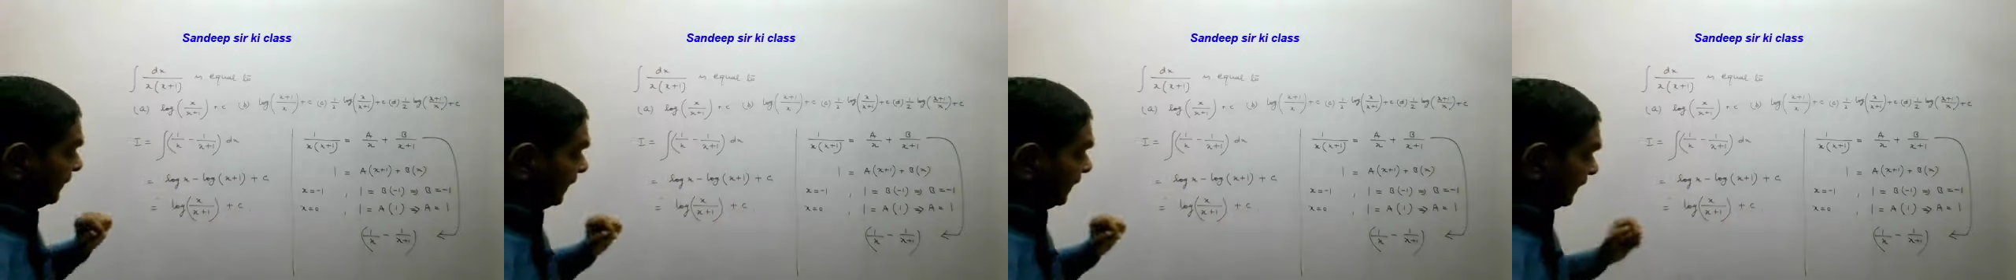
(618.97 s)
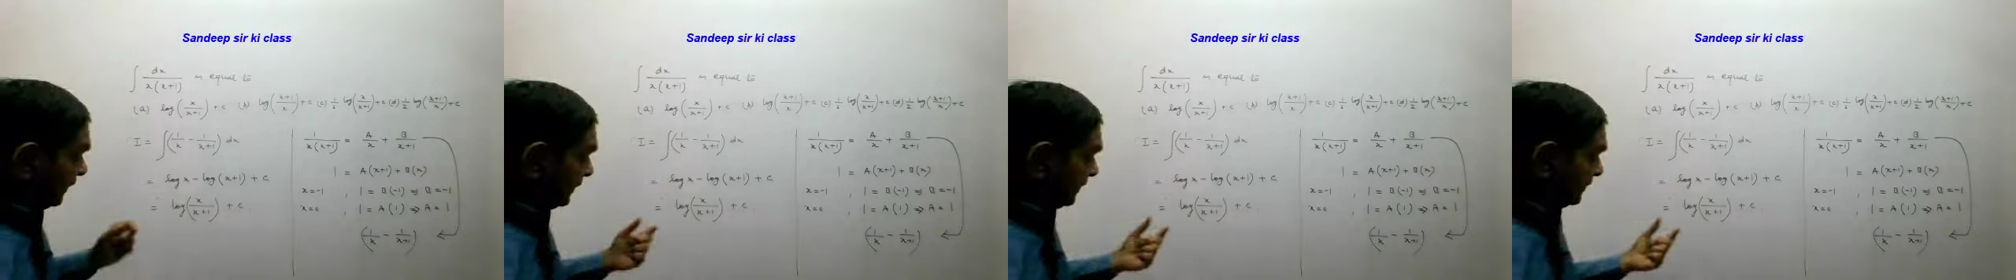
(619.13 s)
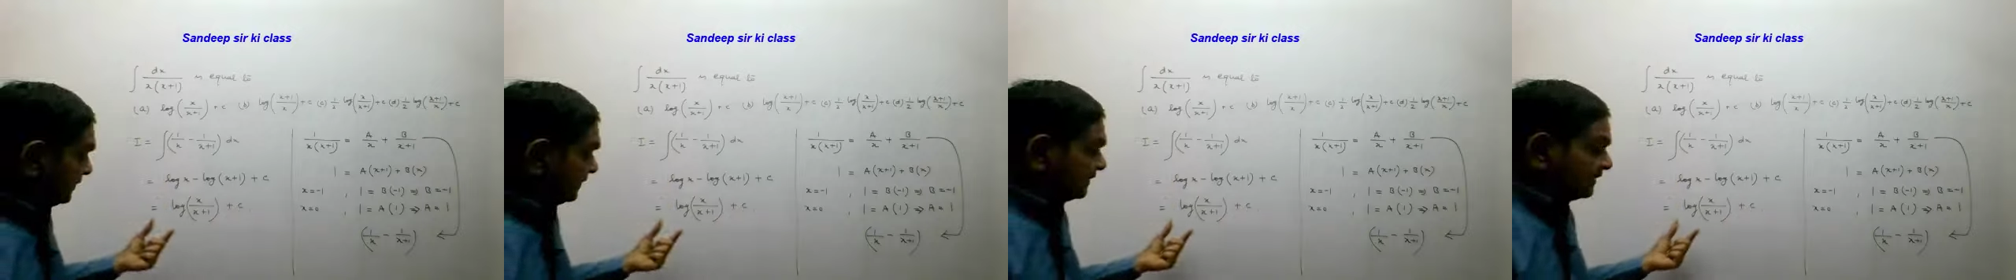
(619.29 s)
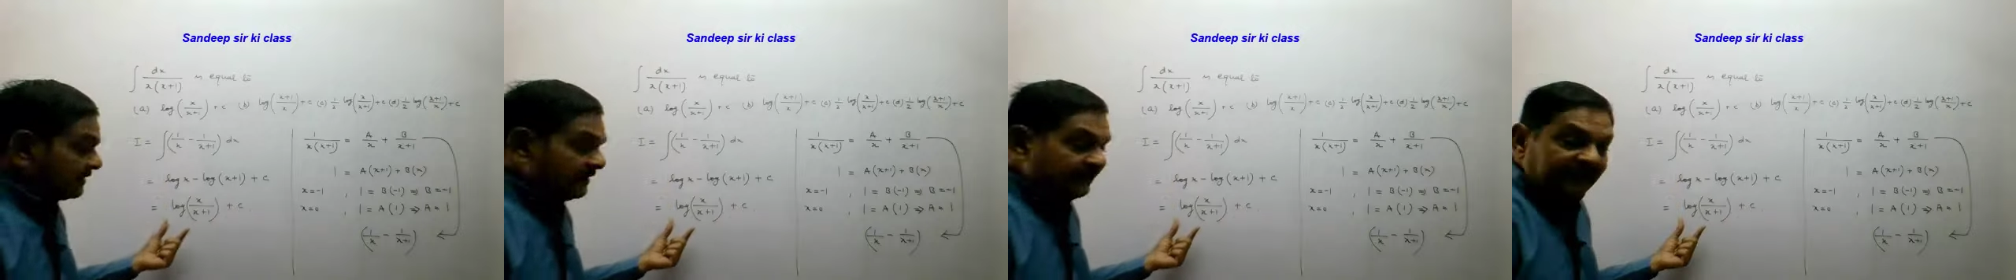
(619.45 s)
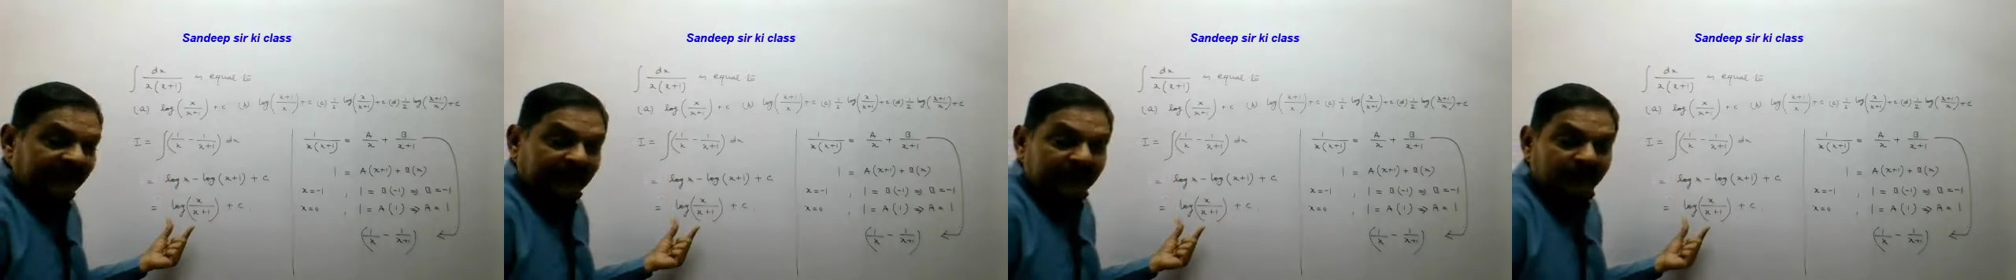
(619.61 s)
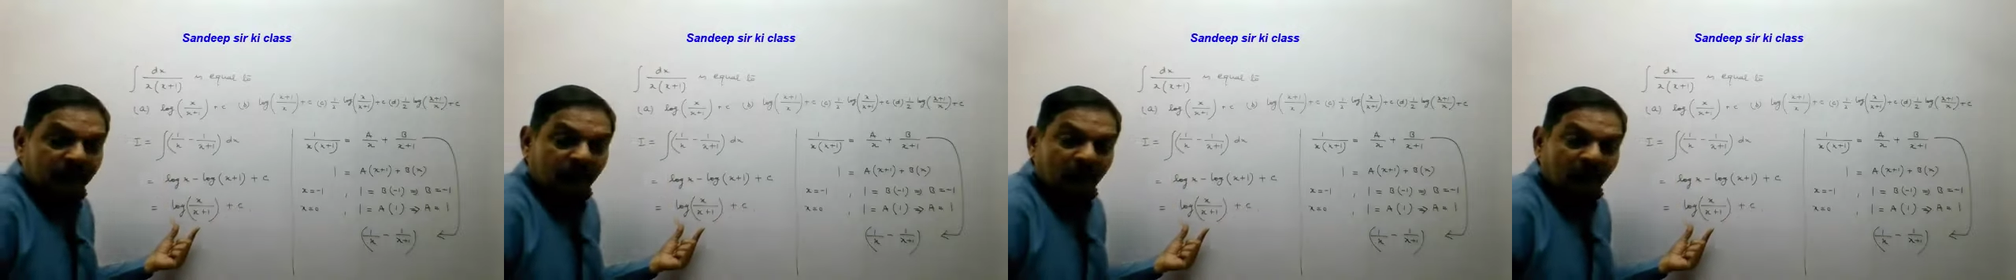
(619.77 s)
This is the
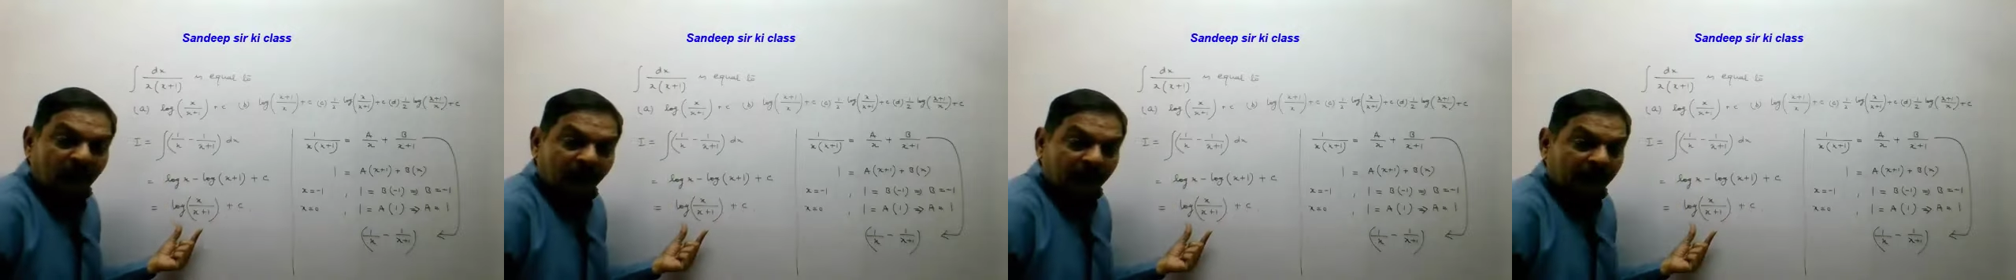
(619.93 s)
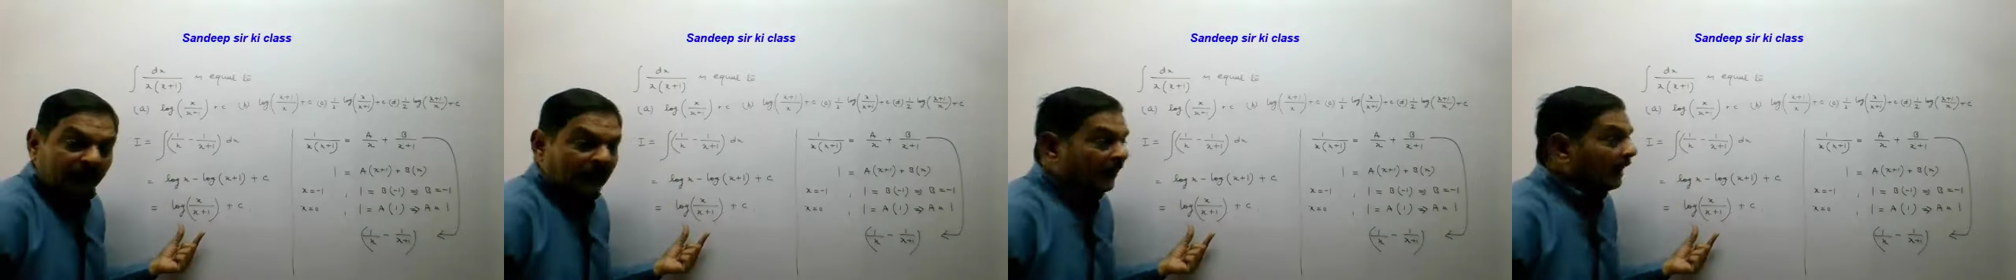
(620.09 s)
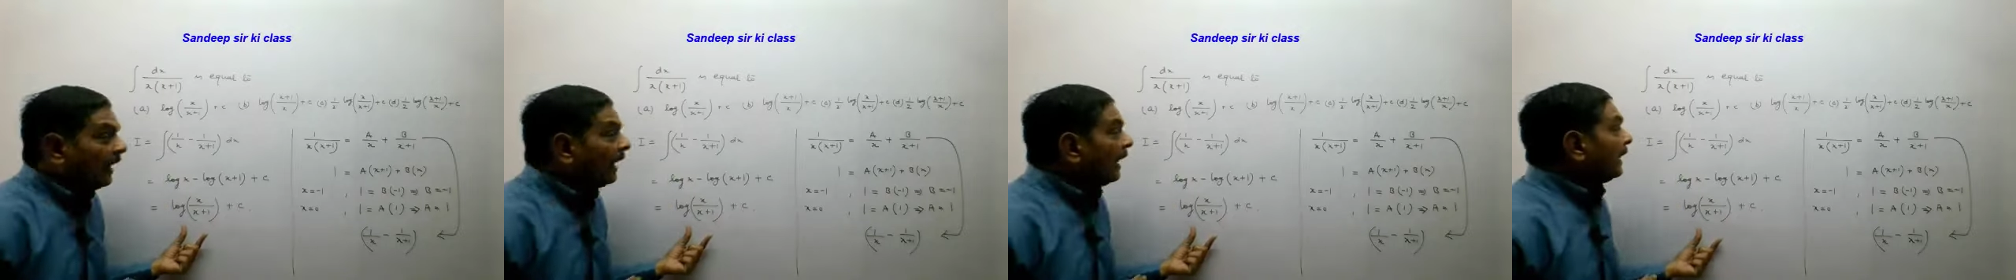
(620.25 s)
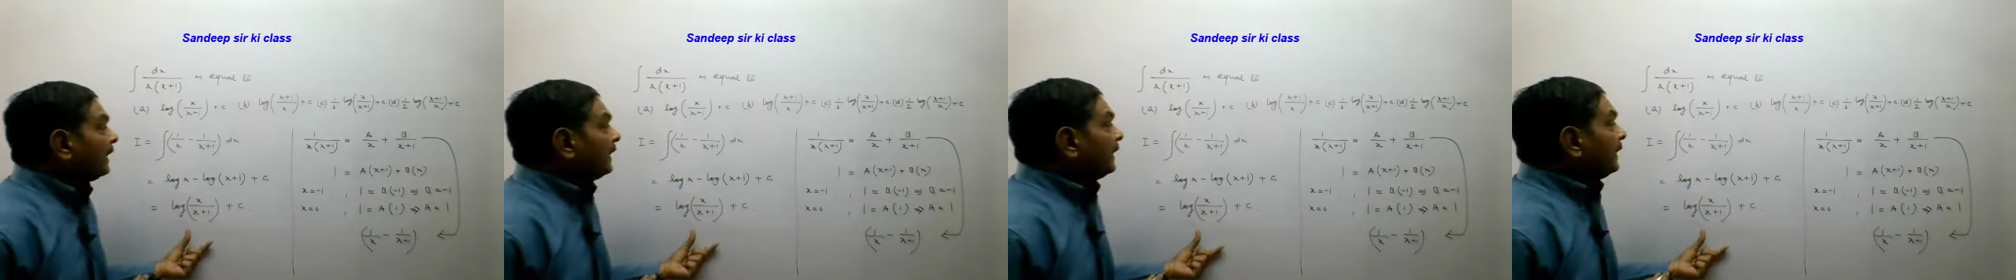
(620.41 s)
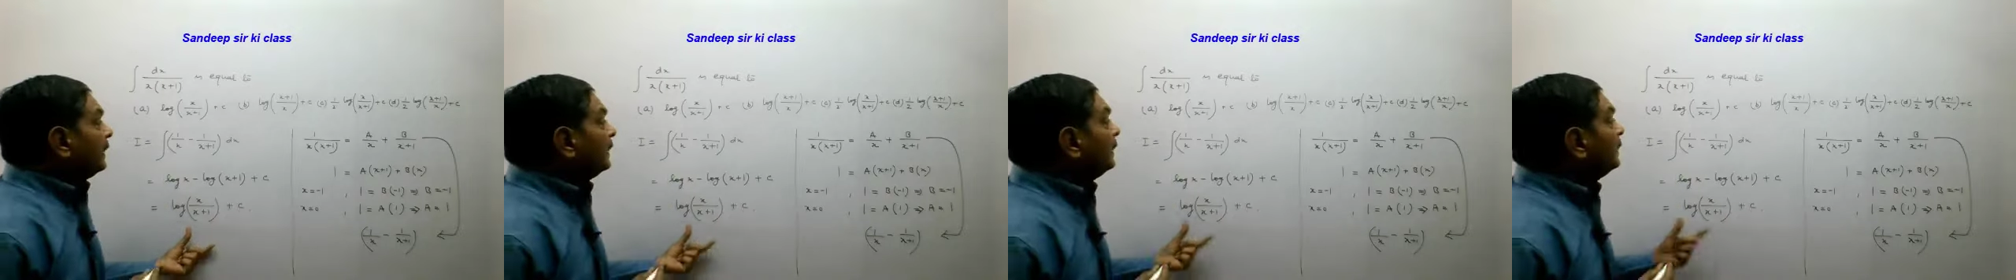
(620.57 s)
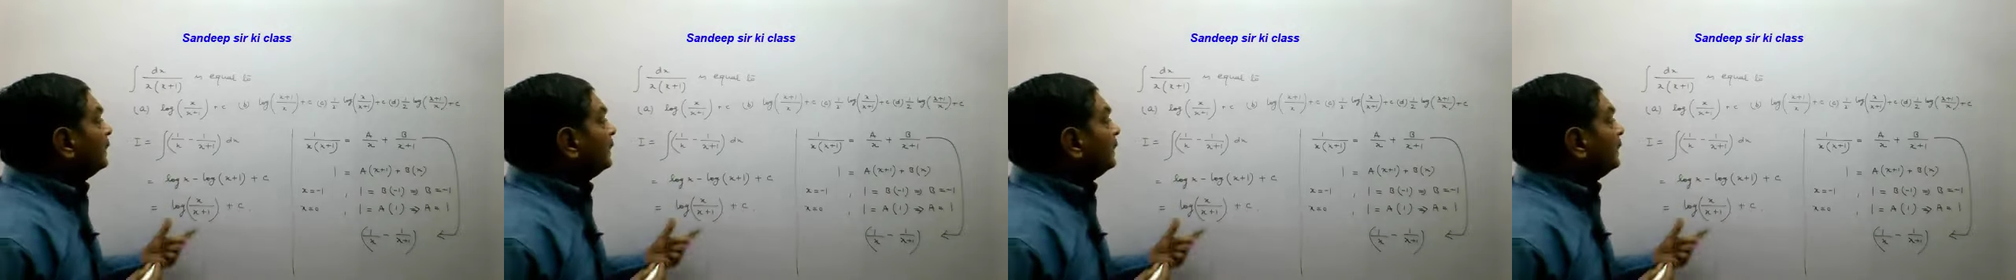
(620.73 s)
value of I.